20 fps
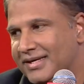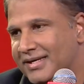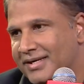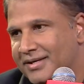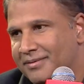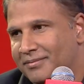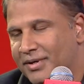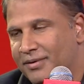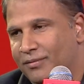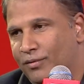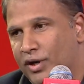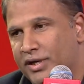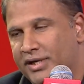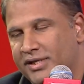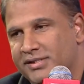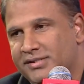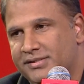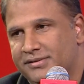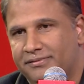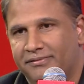But what
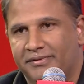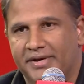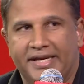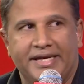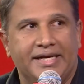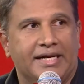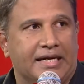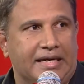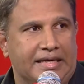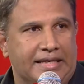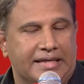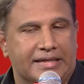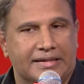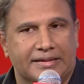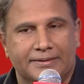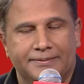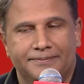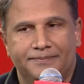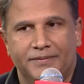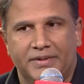is very
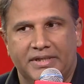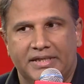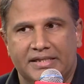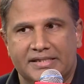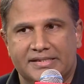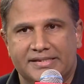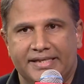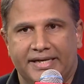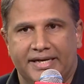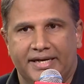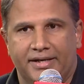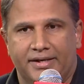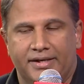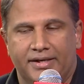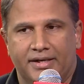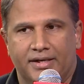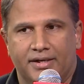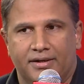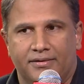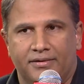clear is that
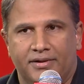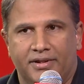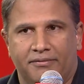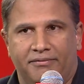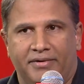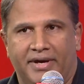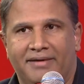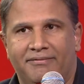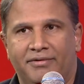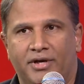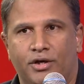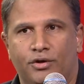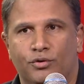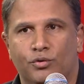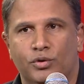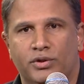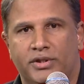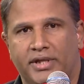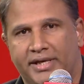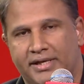the way we
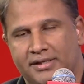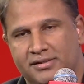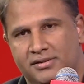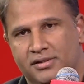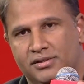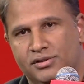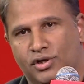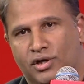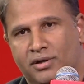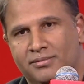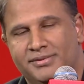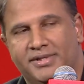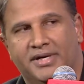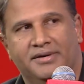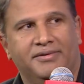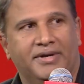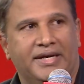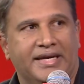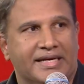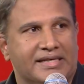do things, the jobs that
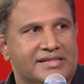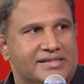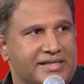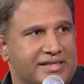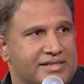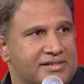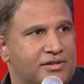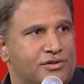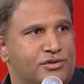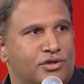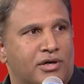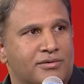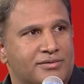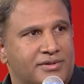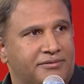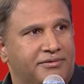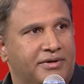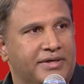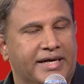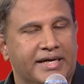will exist, the jobs
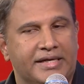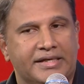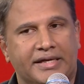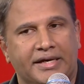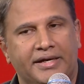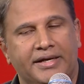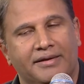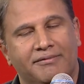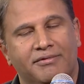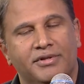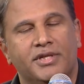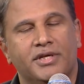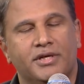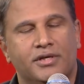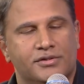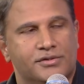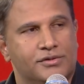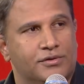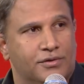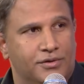that will get created, everything
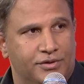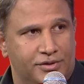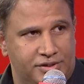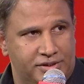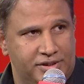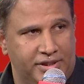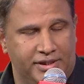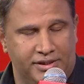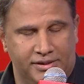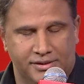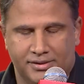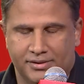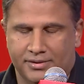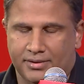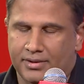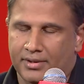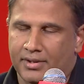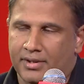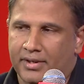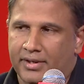is going to change.
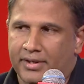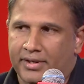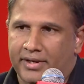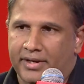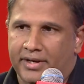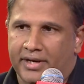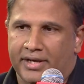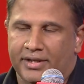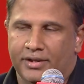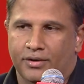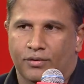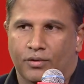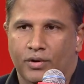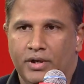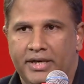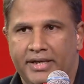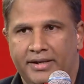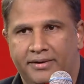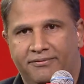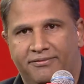And the
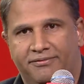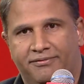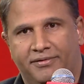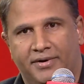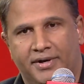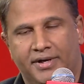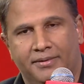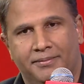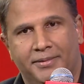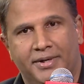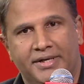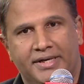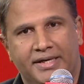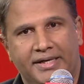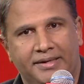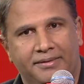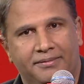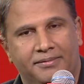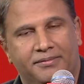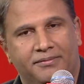only
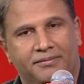fundamental